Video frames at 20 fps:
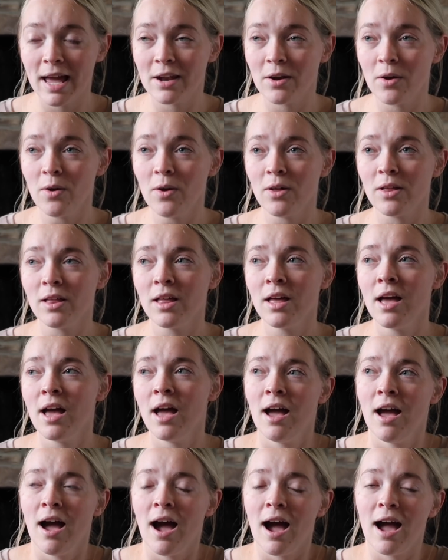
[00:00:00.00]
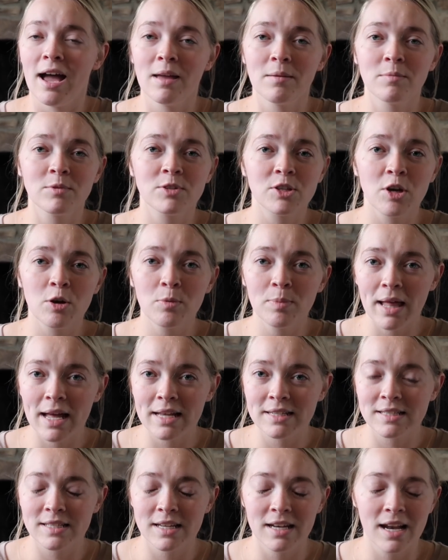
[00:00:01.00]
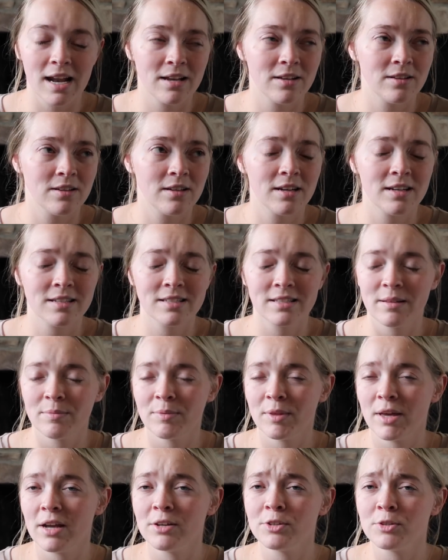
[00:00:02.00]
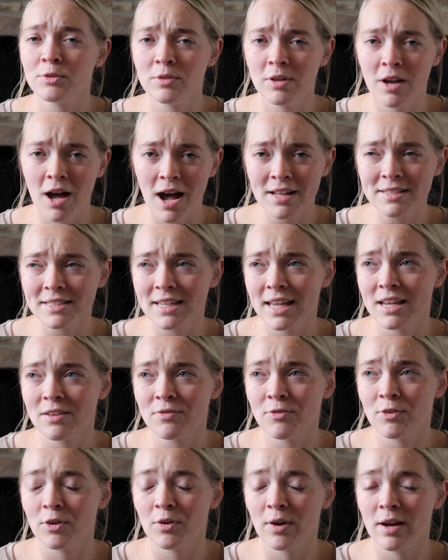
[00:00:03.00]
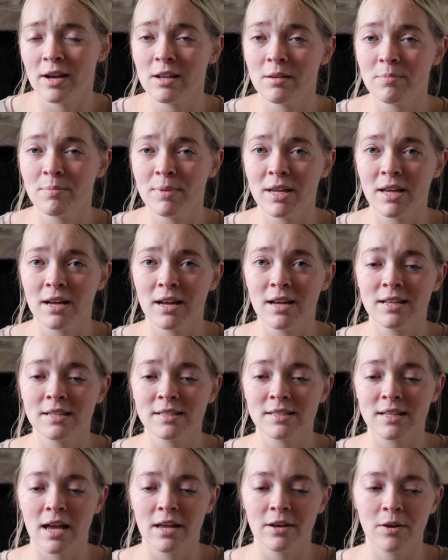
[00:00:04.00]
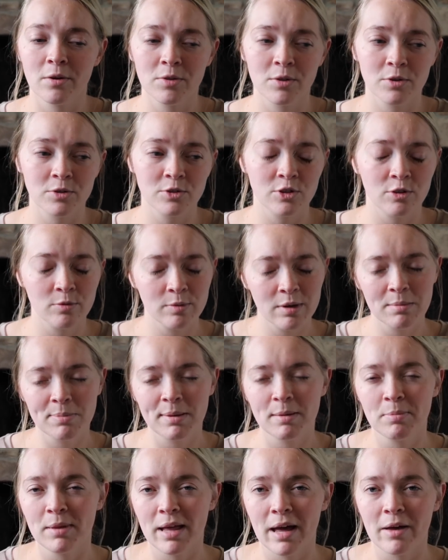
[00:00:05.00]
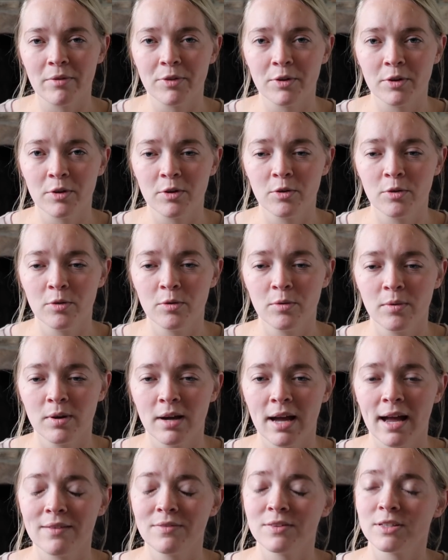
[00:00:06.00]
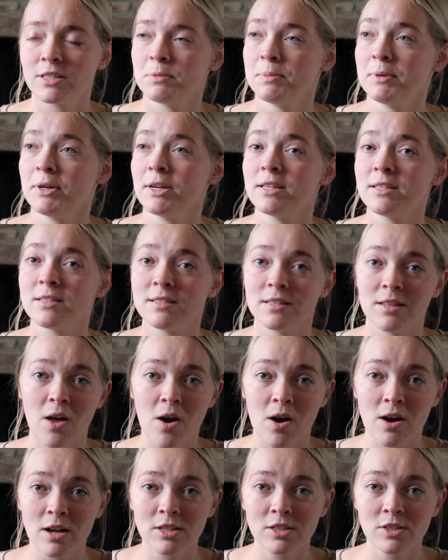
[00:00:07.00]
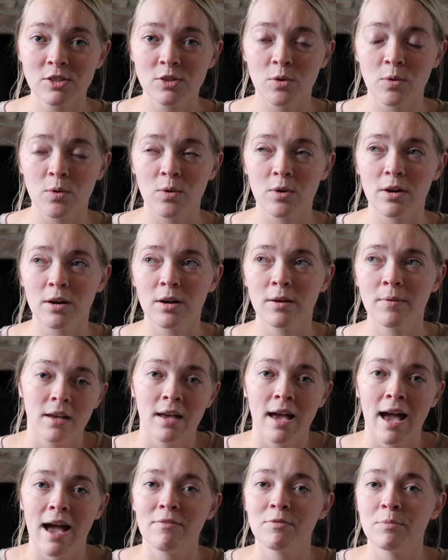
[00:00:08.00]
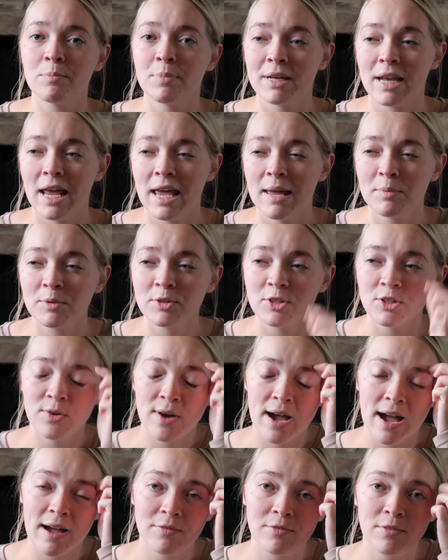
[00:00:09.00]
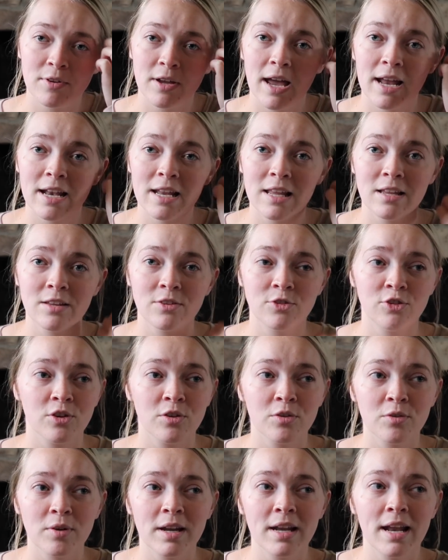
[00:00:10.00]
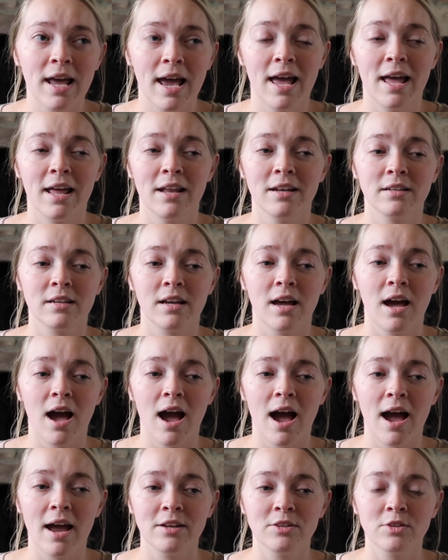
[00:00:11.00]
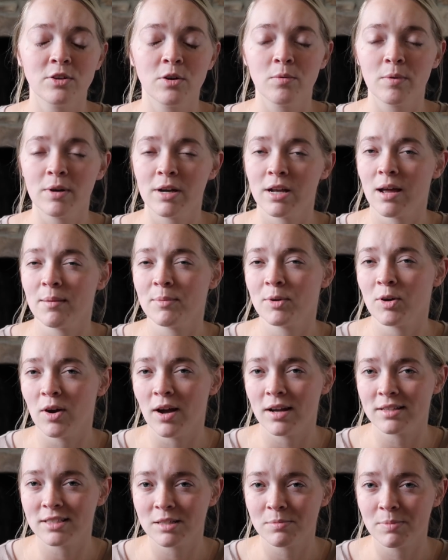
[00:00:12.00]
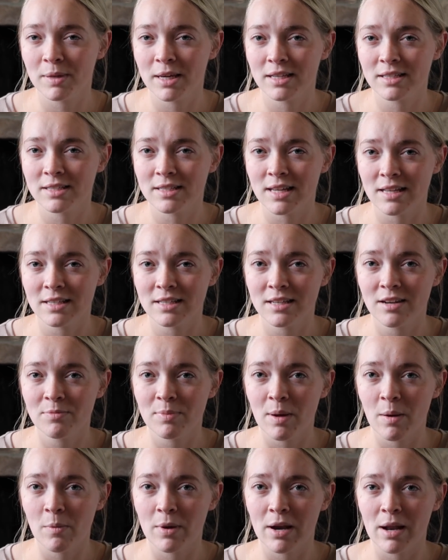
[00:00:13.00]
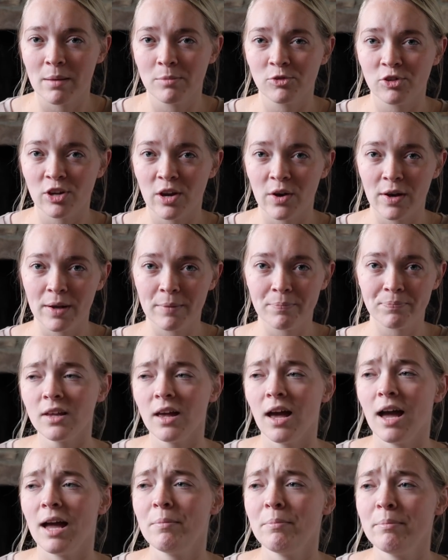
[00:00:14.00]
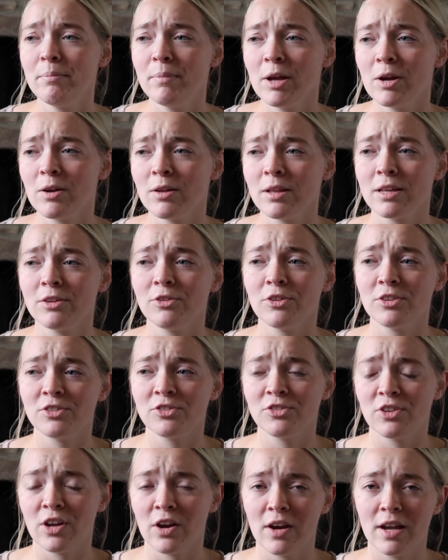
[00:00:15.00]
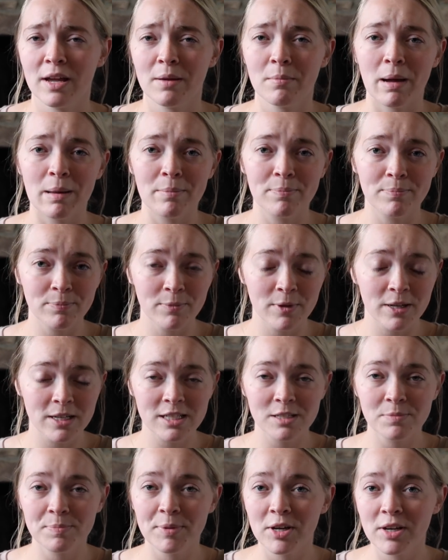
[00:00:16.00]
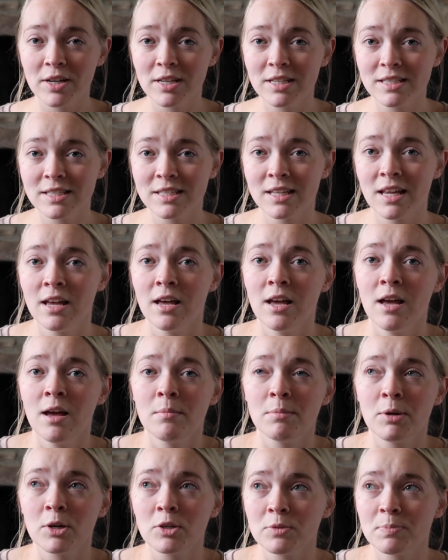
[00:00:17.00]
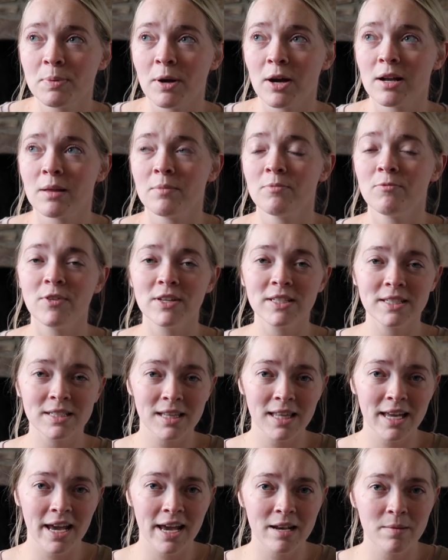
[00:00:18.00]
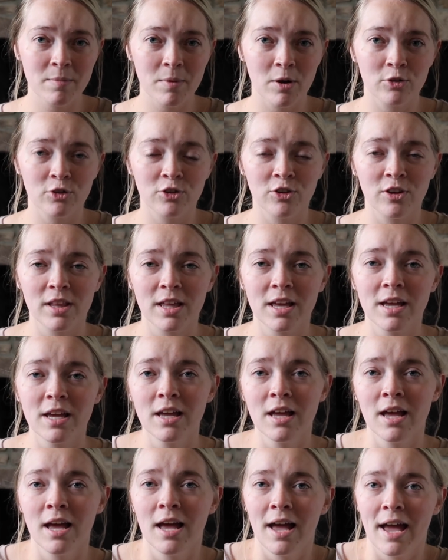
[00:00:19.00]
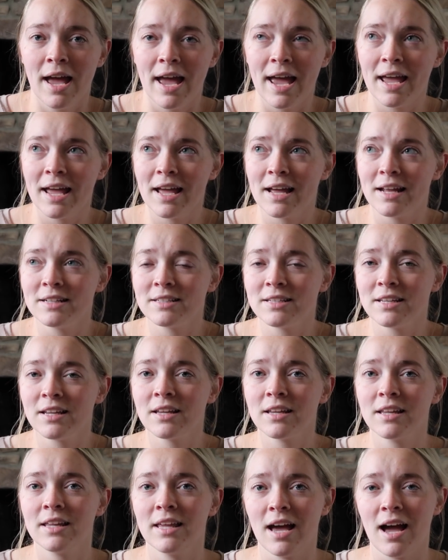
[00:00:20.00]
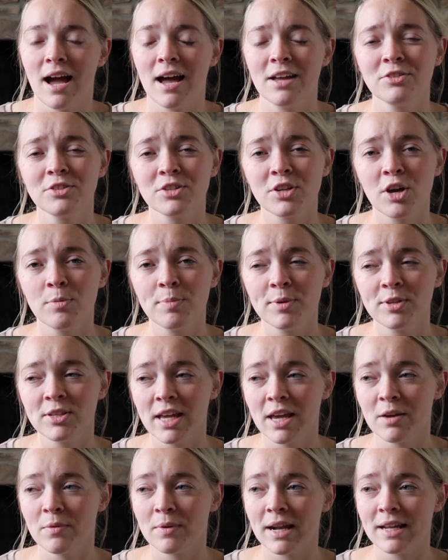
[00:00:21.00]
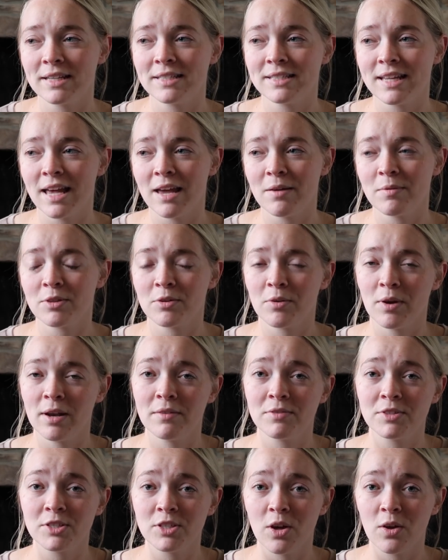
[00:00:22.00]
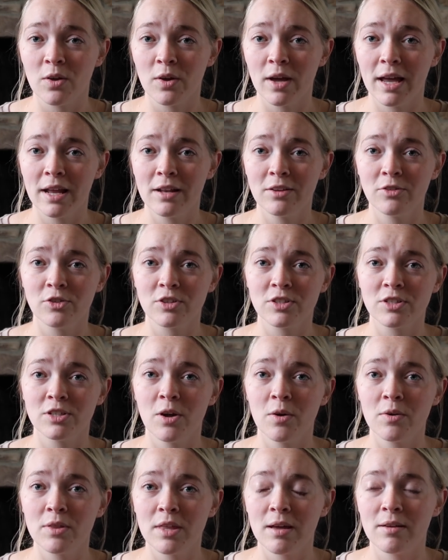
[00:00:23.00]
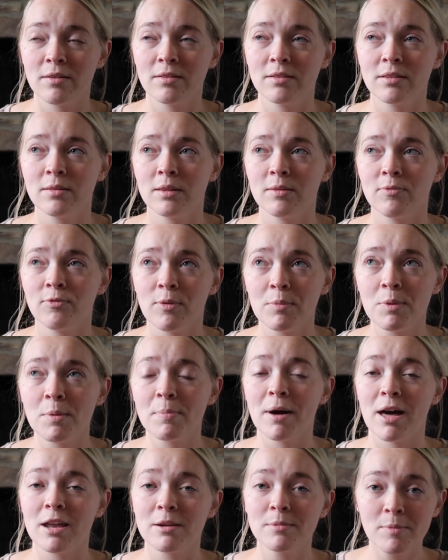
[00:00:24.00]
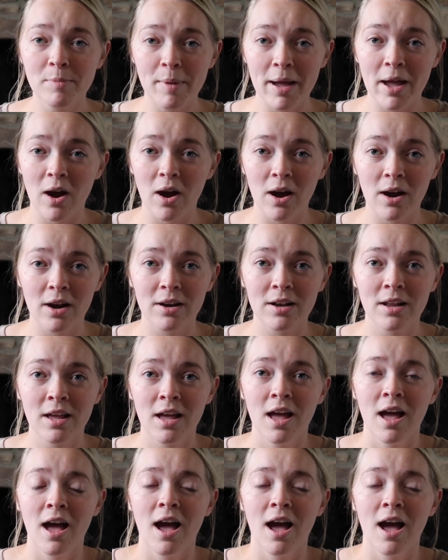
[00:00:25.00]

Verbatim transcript: at all. I am so blessed and I, it is something I do not take for granted because I know there's so many people out there who have experienced loss or haven't been able to have any children and I don't want to come across as being insensitive by what I'm sharing. I'm merely just sharing my experience postpartum physically and emotionally. And yeah, I just hope you take what I say with a grain of salt and just know that from the bottom of my heart,